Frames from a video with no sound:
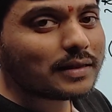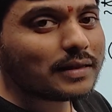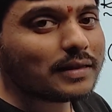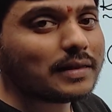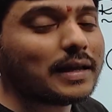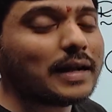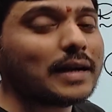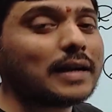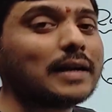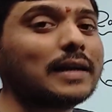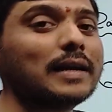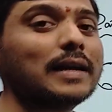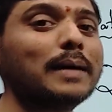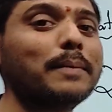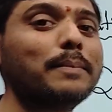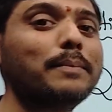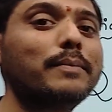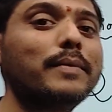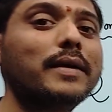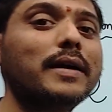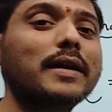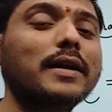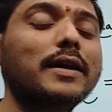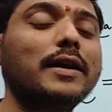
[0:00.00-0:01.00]
that
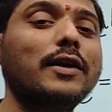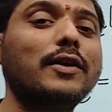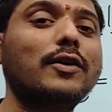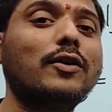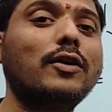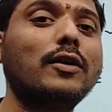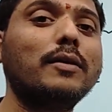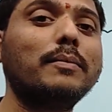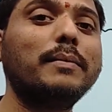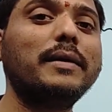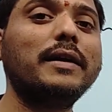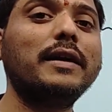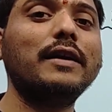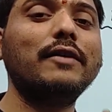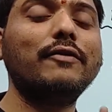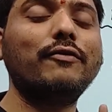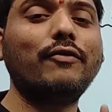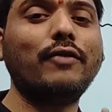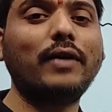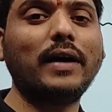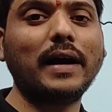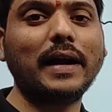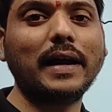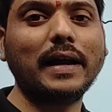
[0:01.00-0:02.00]
number cannot be
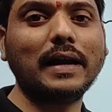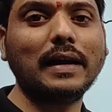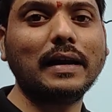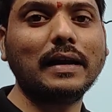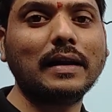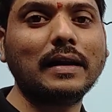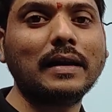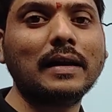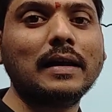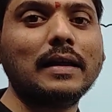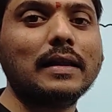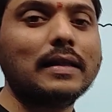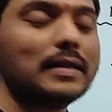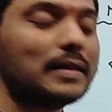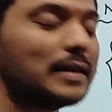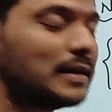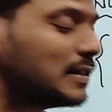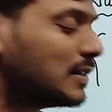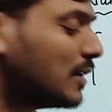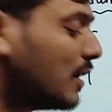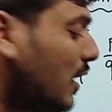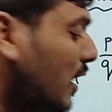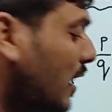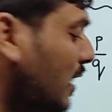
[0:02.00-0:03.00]
defined.
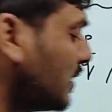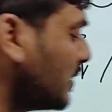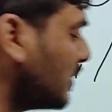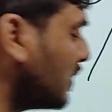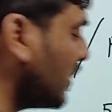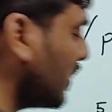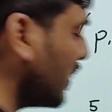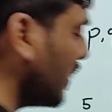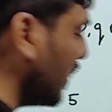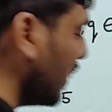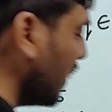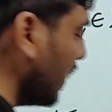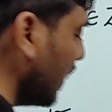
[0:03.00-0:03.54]
This answer